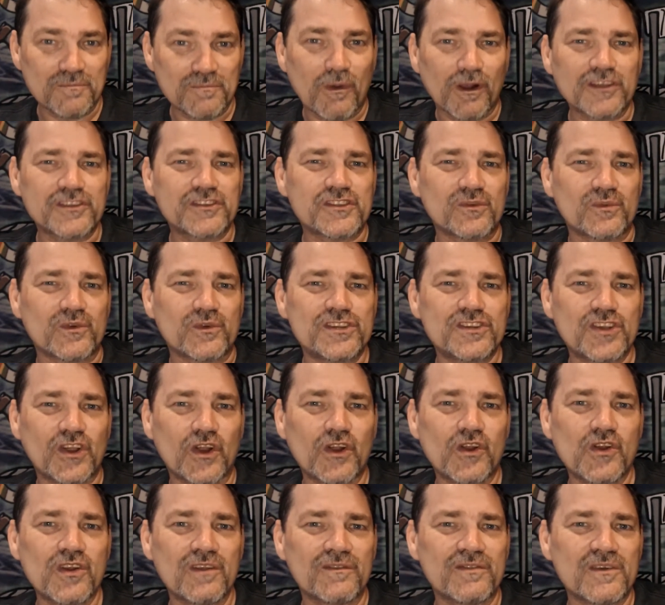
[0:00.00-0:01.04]
marks the
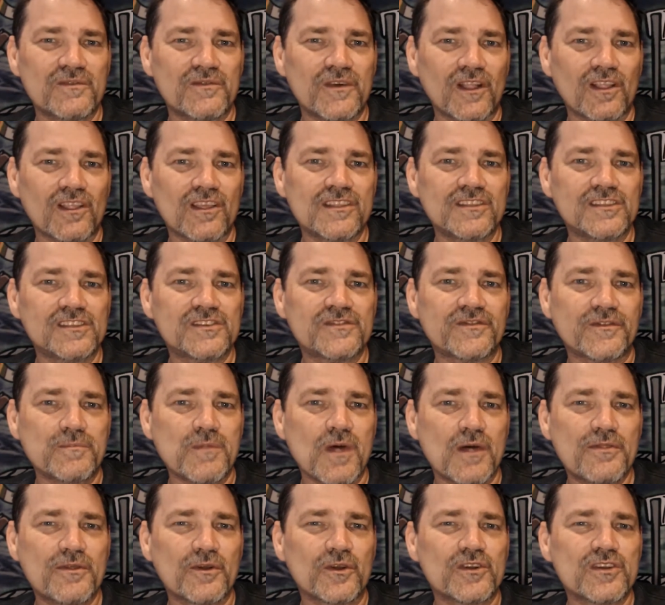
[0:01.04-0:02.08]
return of the villains from
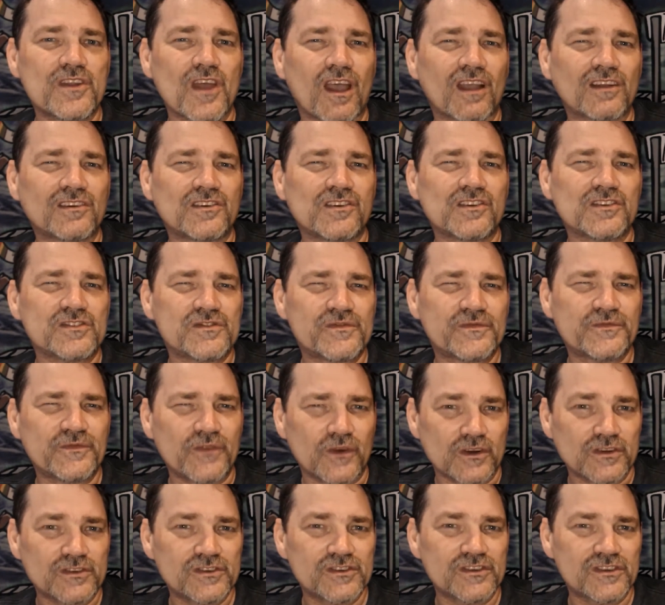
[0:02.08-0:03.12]
the Third Doctor's
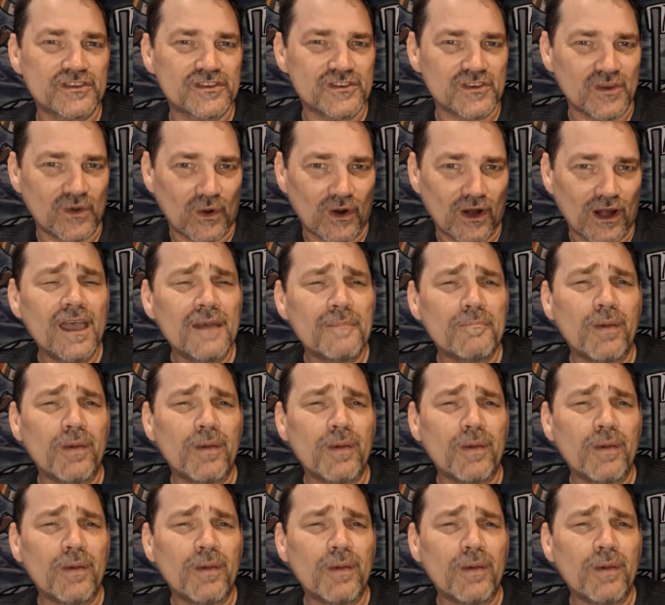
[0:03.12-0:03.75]
first story.